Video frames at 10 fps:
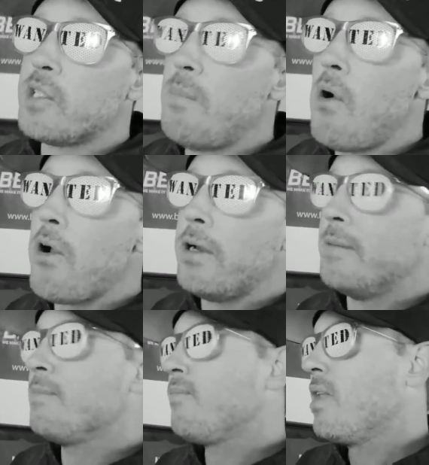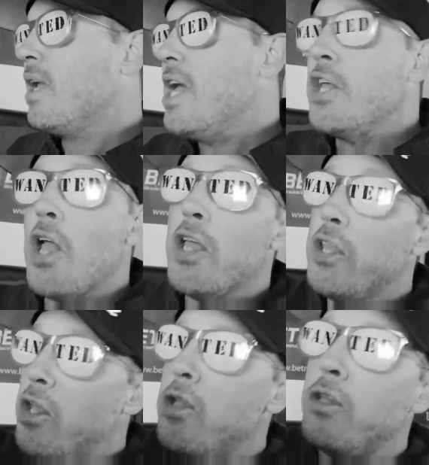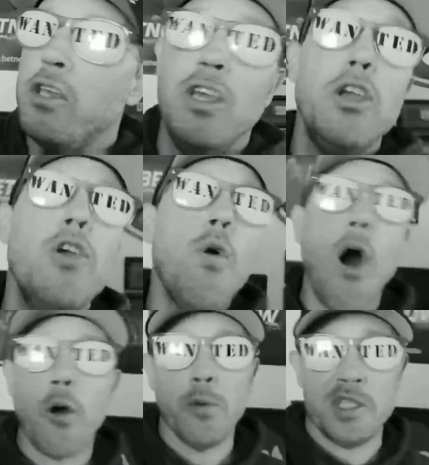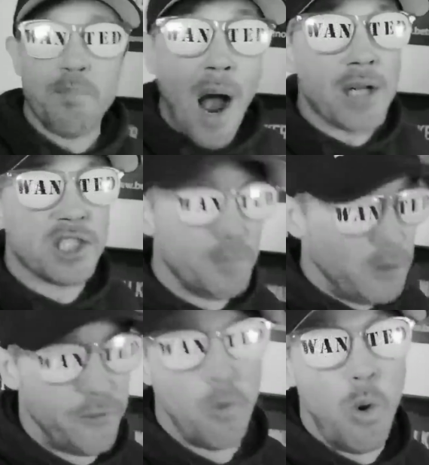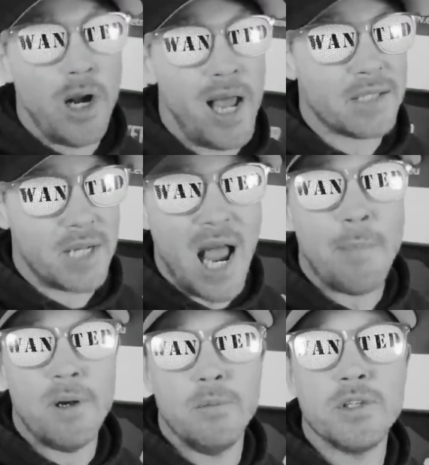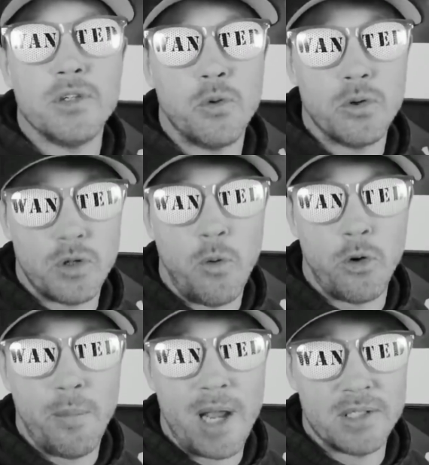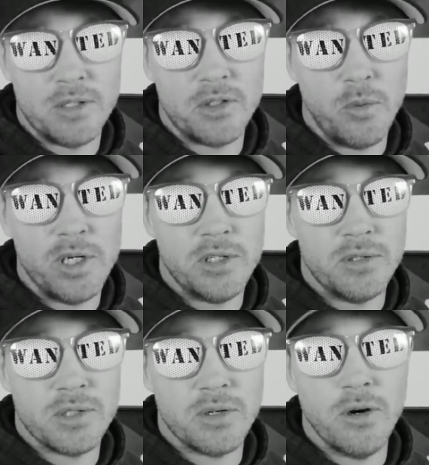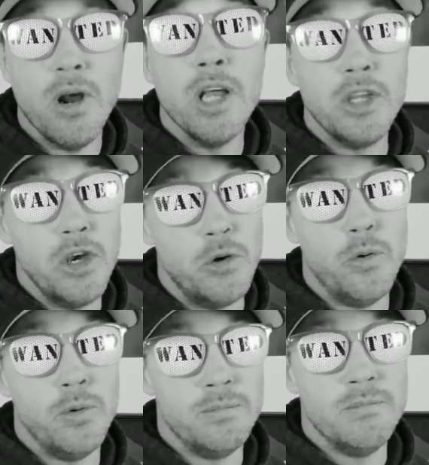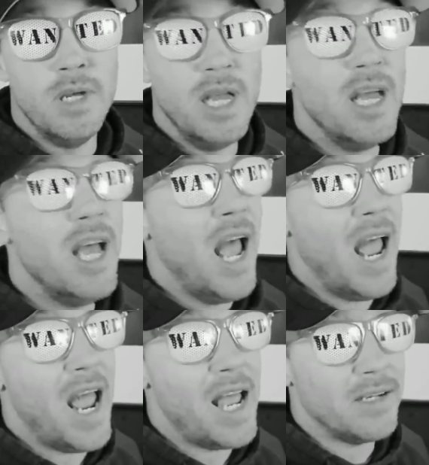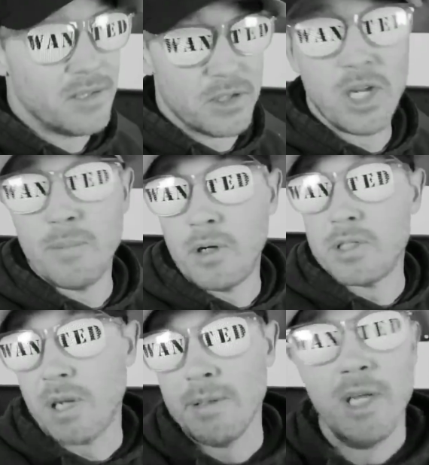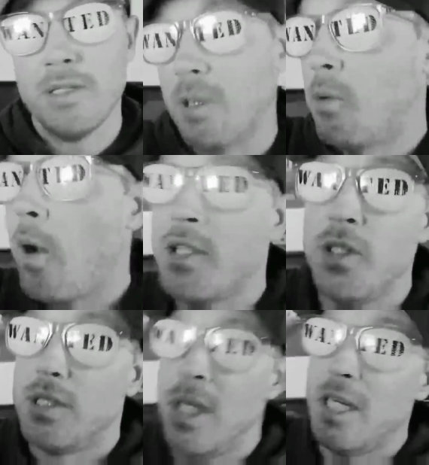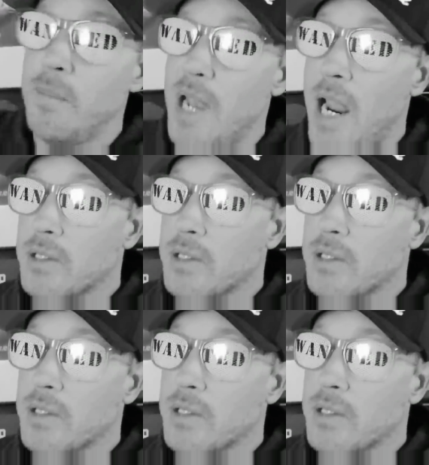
Smart, you are responsible for what has happened with the Georgia quarterback situation, sir. You. And some questions need to be